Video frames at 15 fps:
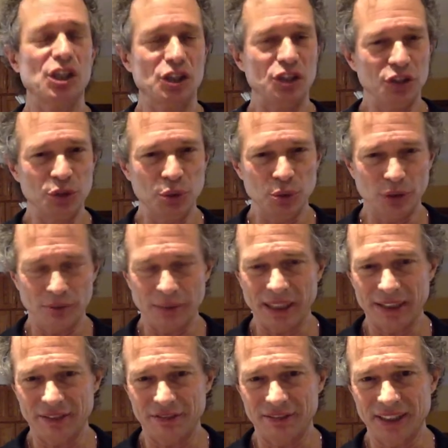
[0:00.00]
you are
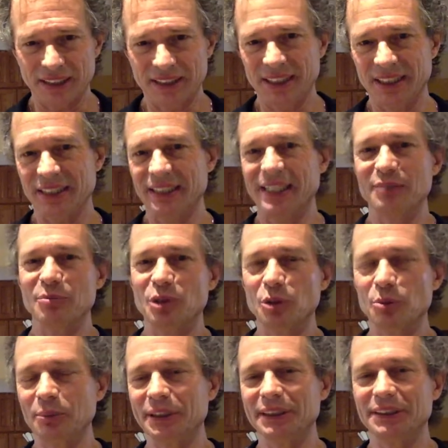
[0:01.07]
manifesting in that
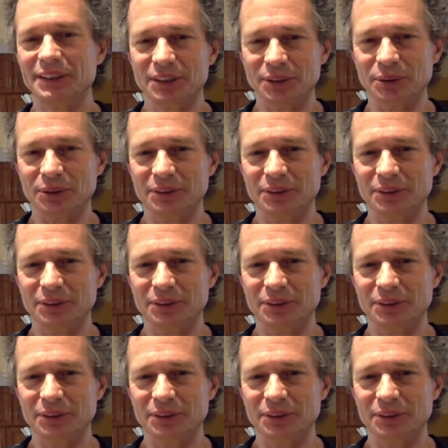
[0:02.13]
moment too.